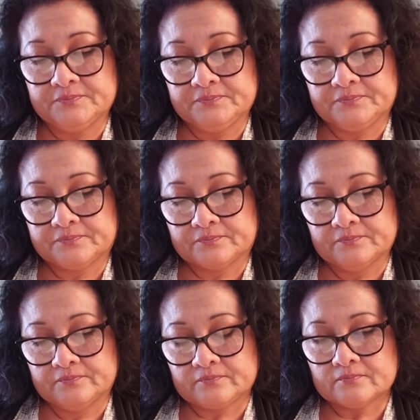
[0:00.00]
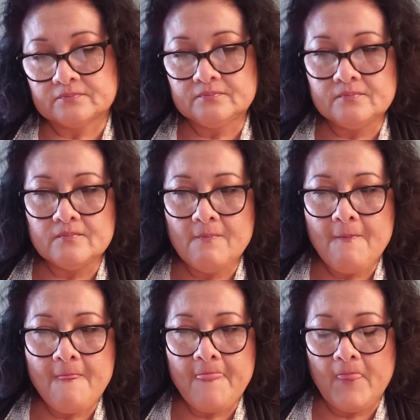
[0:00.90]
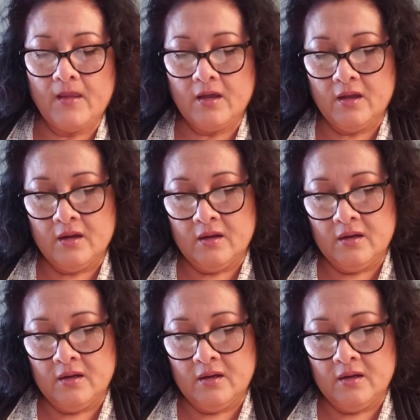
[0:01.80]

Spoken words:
Nothing is said.